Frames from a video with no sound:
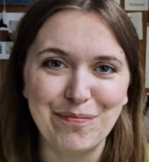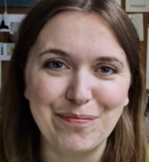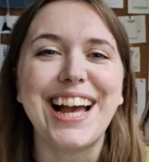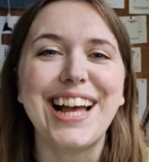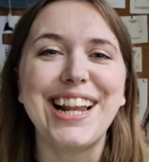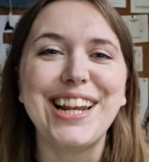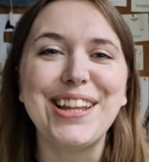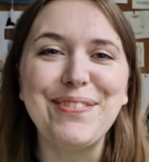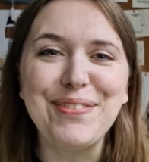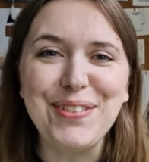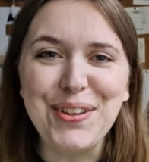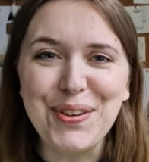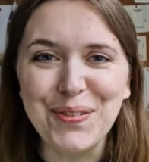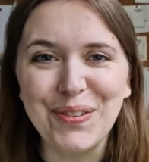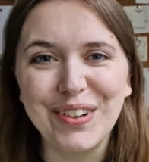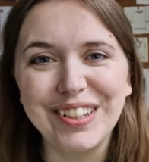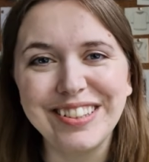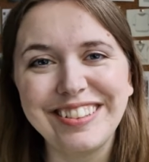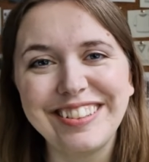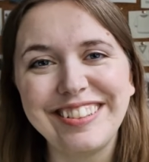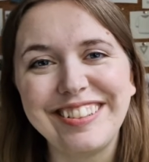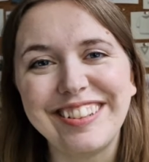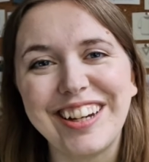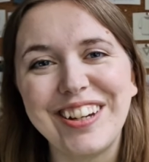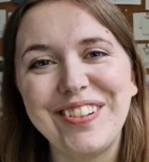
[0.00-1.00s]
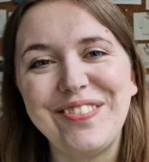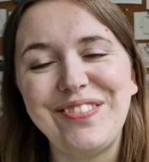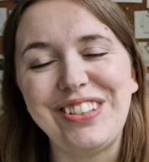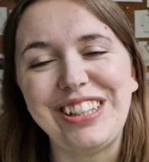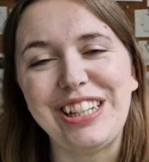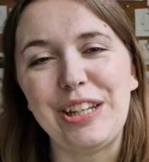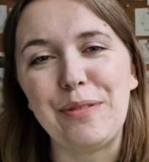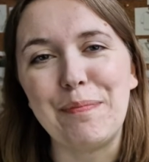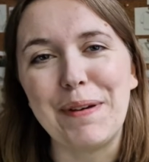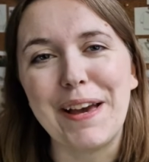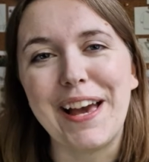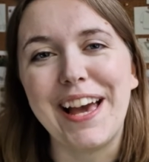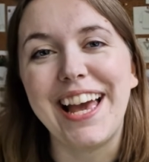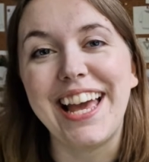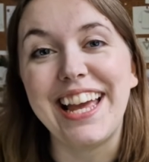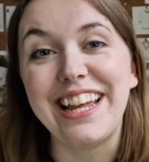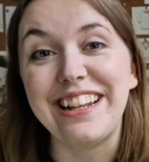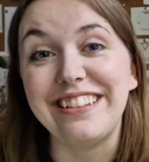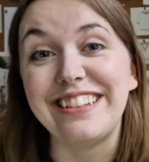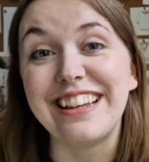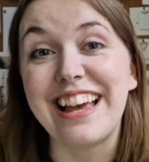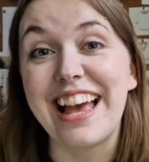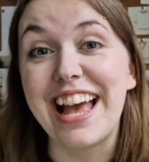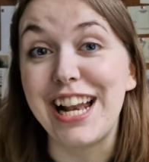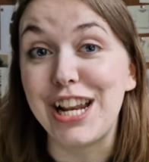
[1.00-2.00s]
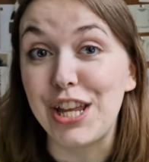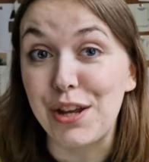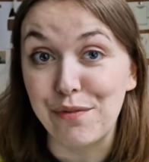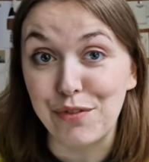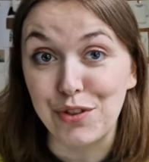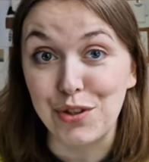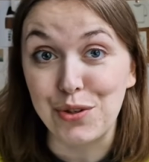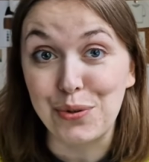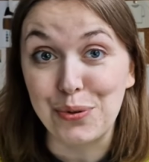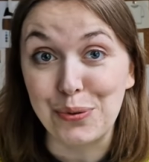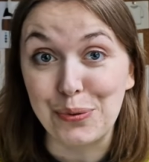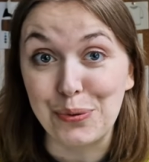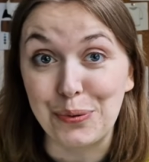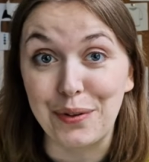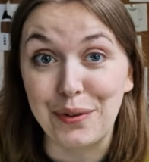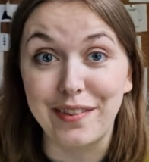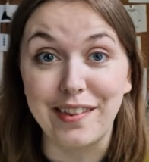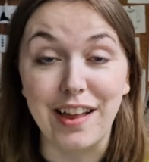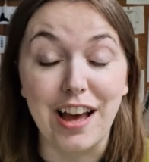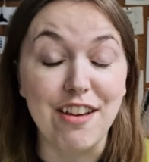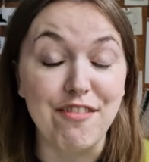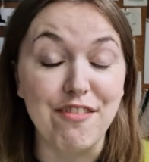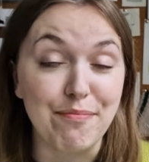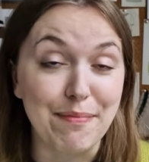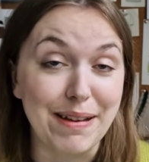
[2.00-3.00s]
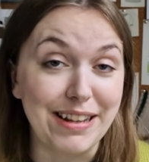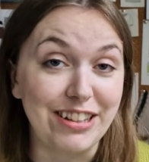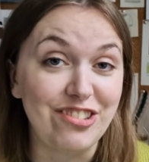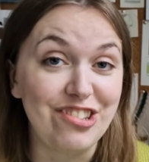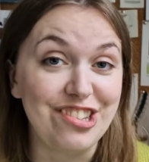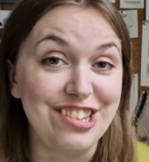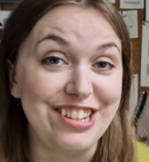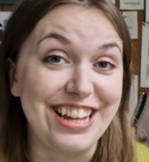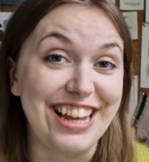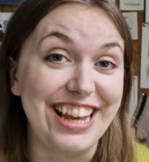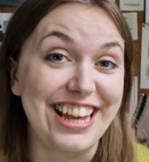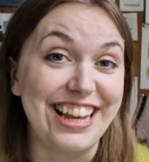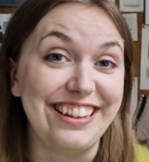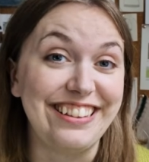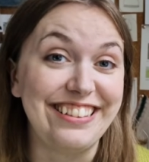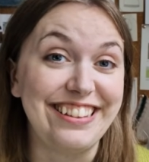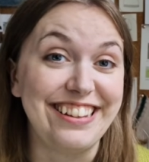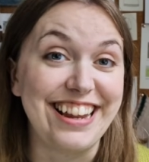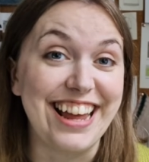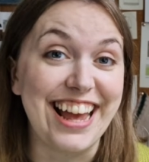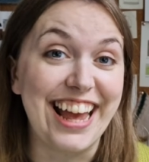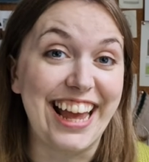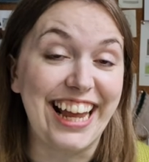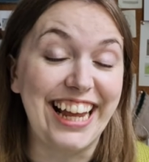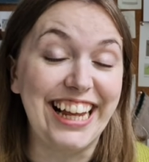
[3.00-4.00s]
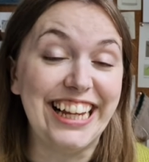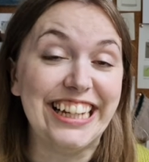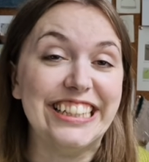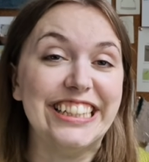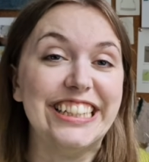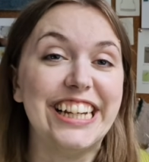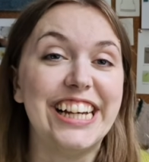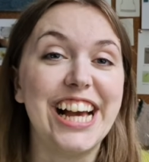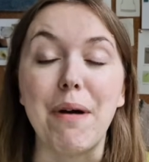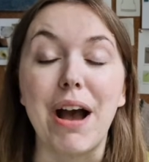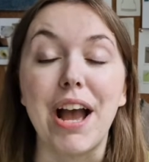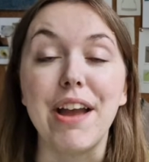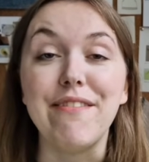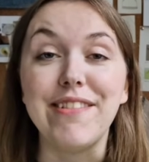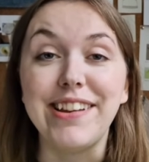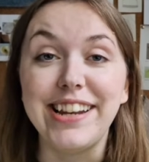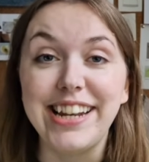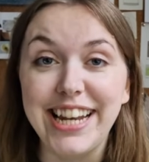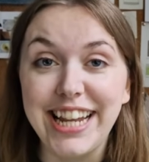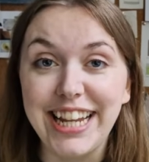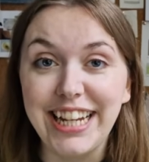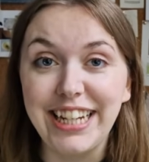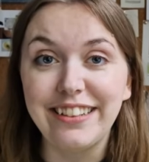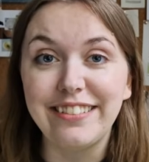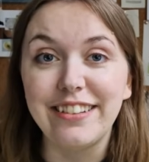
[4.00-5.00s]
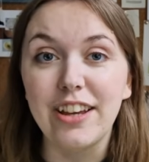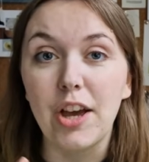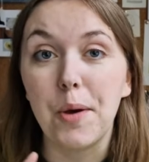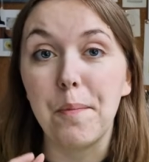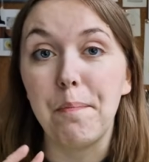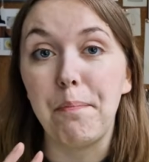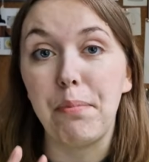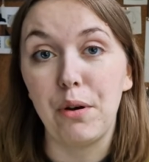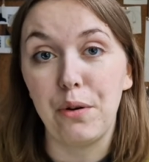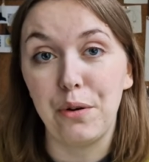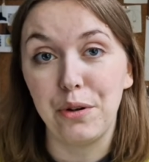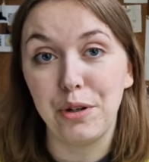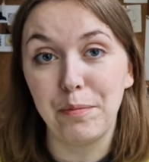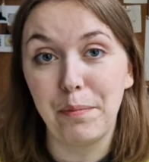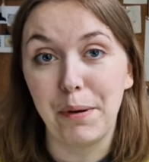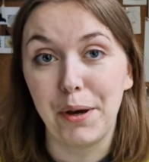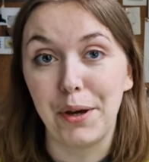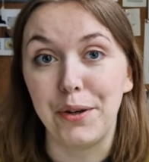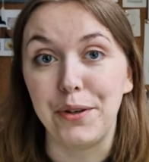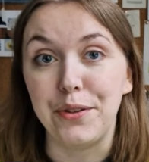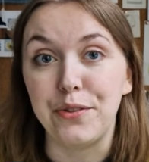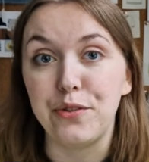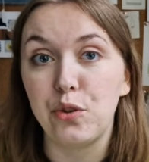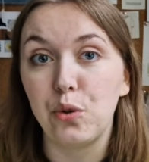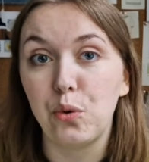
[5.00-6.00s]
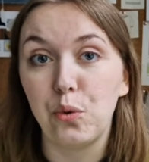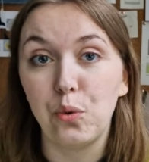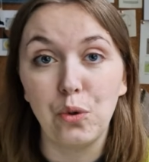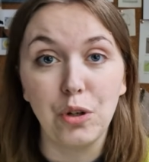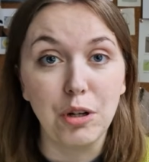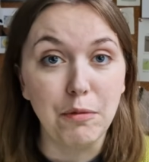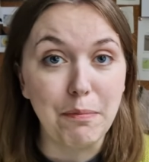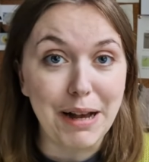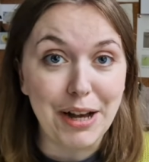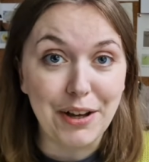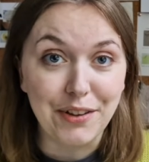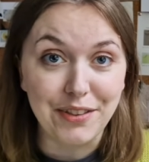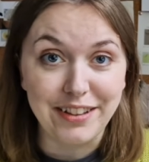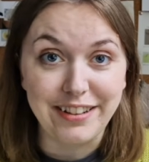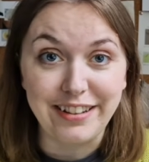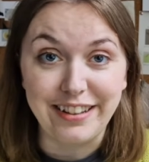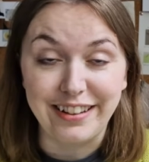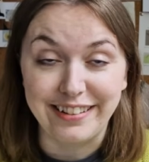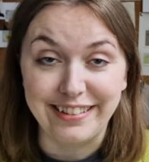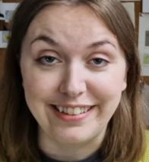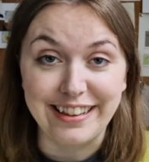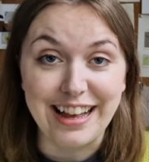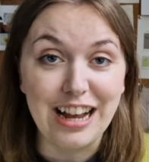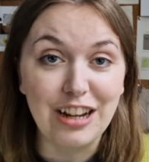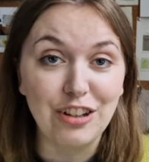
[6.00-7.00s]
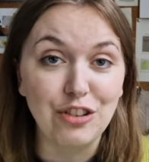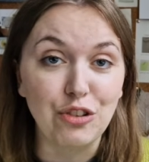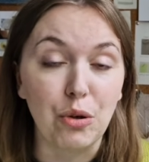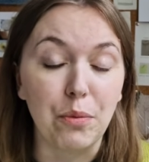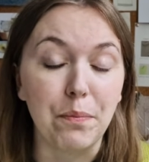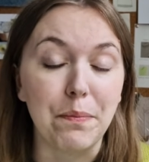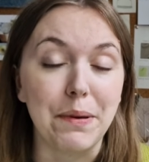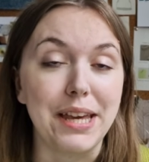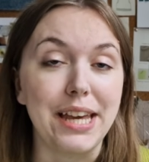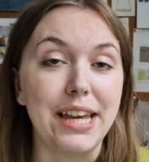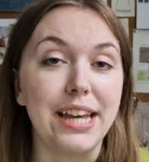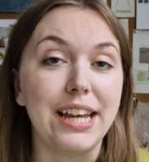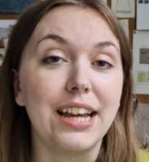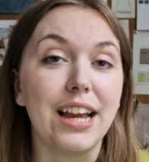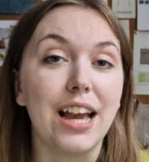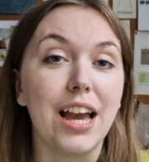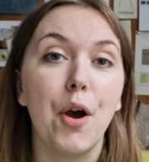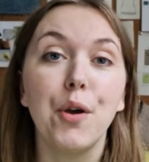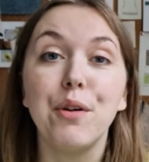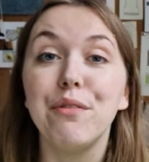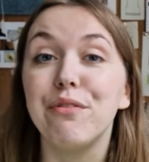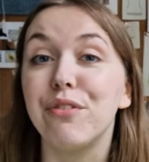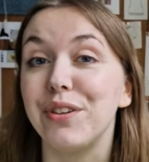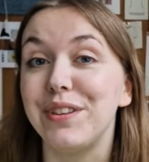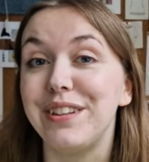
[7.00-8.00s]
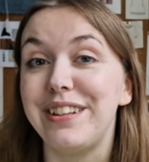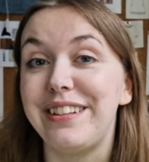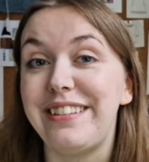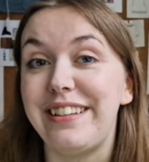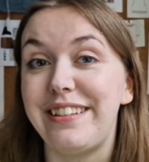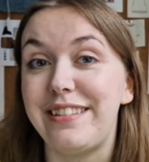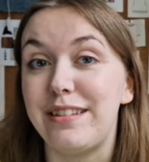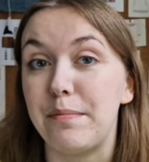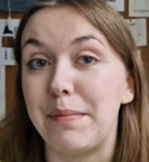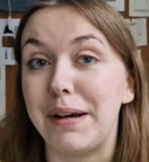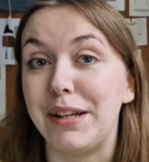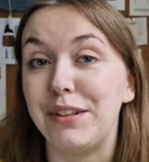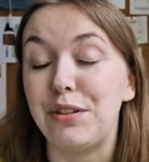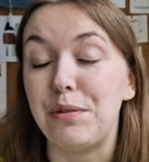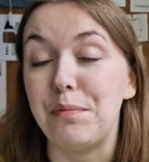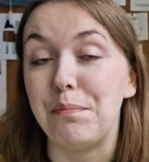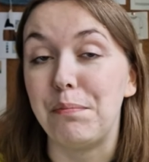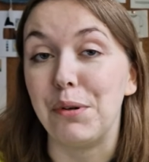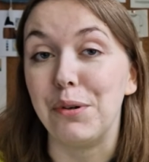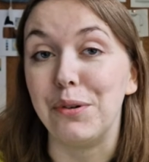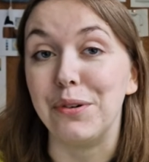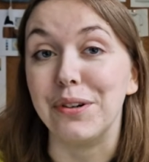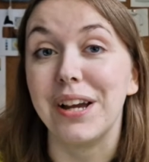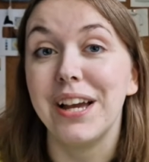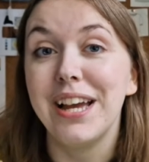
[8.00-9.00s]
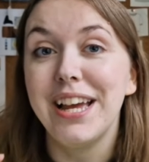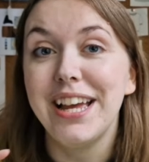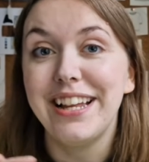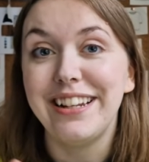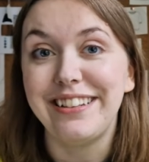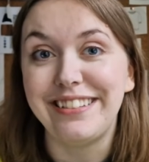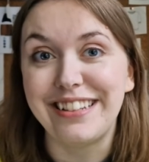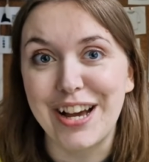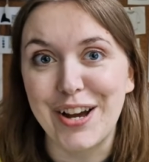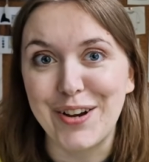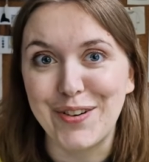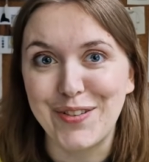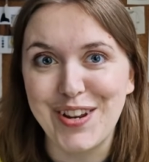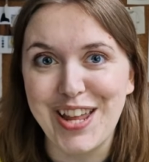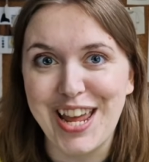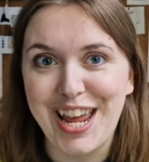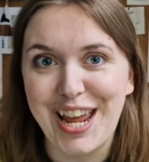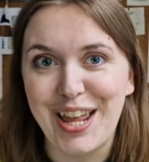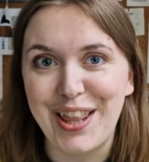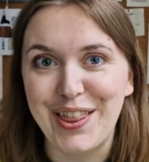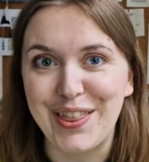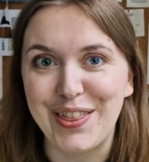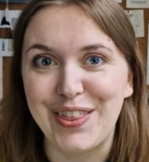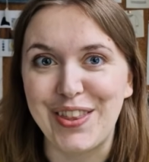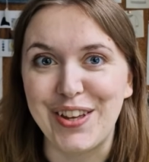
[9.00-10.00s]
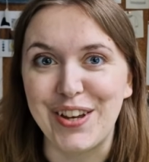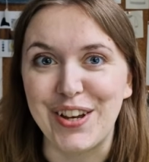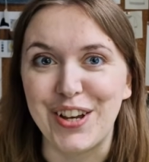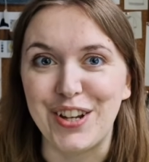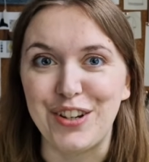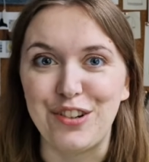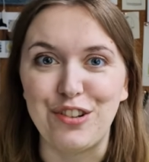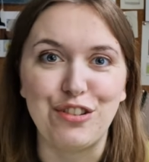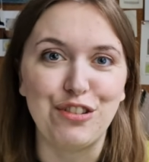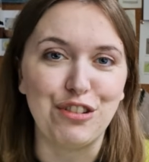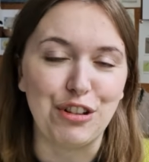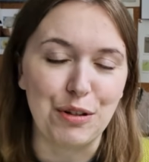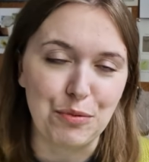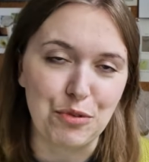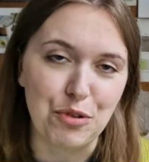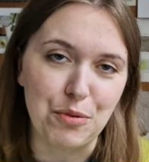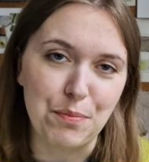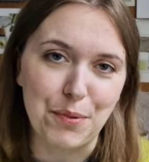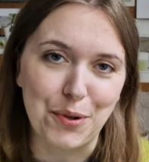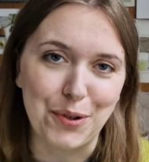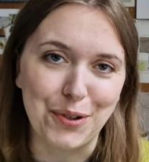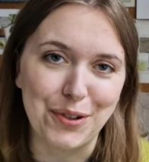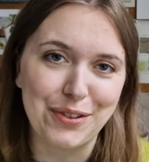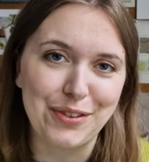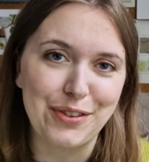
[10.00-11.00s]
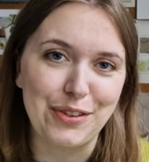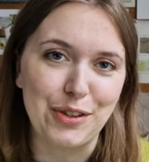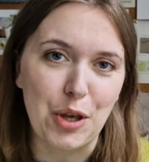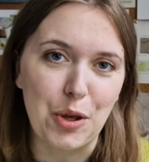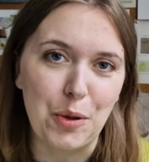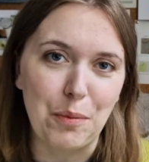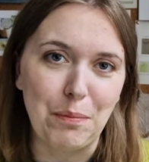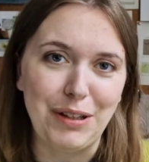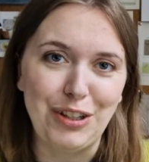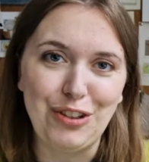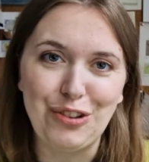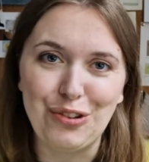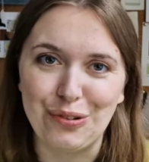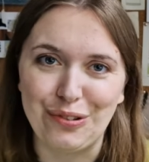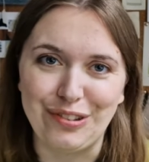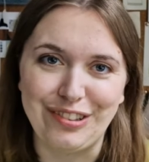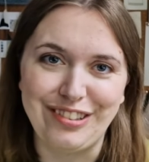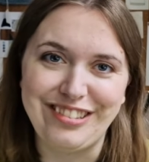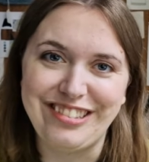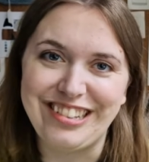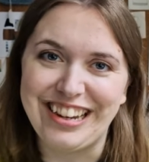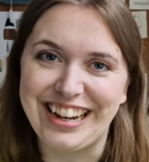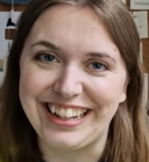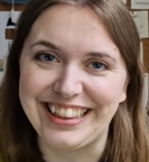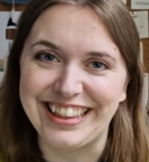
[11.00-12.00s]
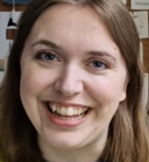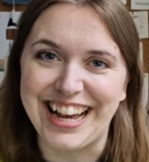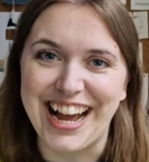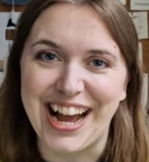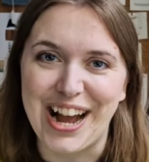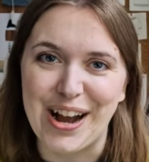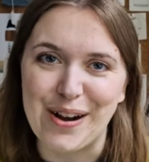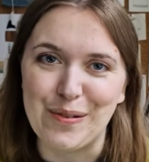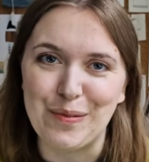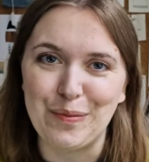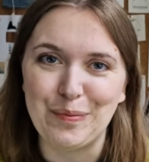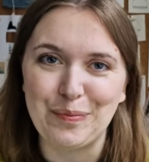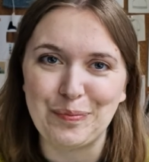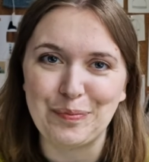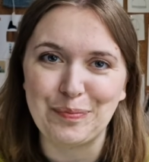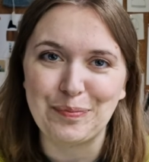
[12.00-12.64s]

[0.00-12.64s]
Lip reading: And if you want to dive deeper into any of the tools that I've mentioned here today, I've linked a blog post all about this exact topic over on the Sister Mountain blog down in the description box, so be sure to check that out.